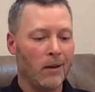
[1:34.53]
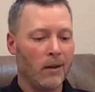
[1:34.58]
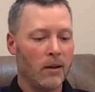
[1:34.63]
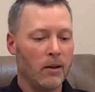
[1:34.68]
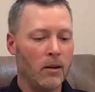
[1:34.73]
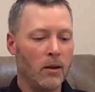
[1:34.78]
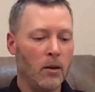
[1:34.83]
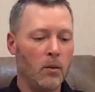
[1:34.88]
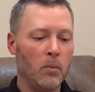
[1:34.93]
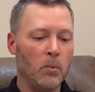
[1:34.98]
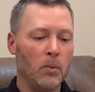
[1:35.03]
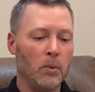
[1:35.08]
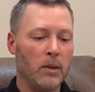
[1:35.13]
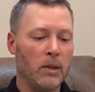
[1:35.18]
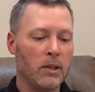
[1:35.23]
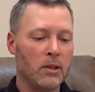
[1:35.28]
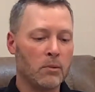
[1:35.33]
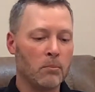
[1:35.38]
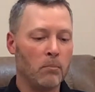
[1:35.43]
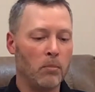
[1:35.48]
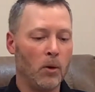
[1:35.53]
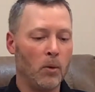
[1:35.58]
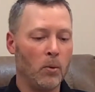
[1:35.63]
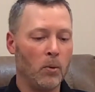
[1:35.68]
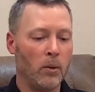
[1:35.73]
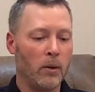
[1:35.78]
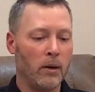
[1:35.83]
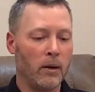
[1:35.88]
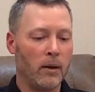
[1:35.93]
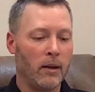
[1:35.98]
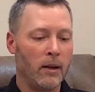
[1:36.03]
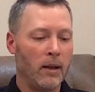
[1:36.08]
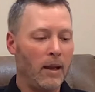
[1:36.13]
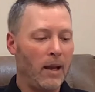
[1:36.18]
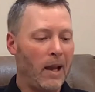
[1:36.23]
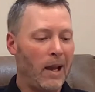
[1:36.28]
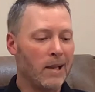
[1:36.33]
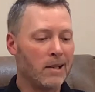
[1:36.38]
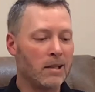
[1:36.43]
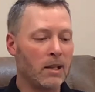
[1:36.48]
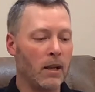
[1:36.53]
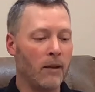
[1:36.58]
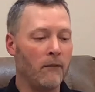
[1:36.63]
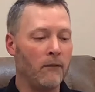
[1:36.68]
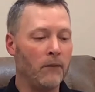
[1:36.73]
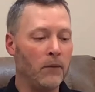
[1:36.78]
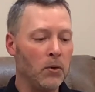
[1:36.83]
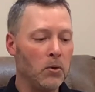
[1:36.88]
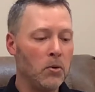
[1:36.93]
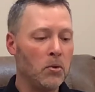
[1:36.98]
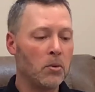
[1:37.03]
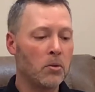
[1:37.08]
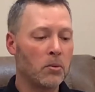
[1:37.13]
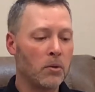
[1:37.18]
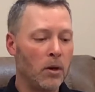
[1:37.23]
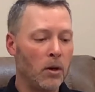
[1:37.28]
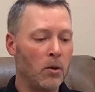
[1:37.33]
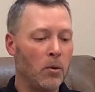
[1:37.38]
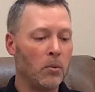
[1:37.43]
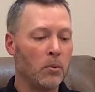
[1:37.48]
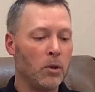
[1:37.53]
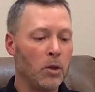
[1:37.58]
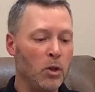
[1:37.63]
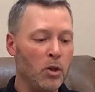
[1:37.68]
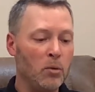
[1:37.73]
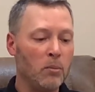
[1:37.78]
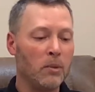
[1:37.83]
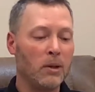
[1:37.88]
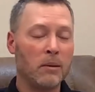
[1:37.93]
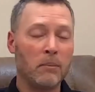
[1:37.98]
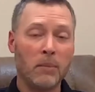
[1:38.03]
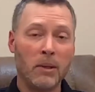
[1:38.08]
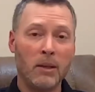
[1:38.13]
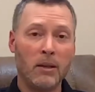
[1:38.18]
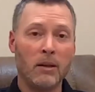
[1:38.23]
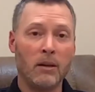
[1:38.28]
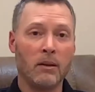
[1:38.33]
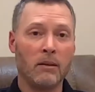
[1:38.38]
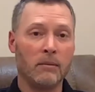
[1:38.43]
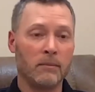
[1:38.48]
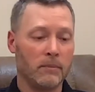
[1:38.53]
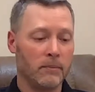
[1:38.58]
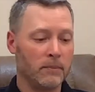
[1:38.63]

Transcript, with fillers: No one is born as a full-grown human being.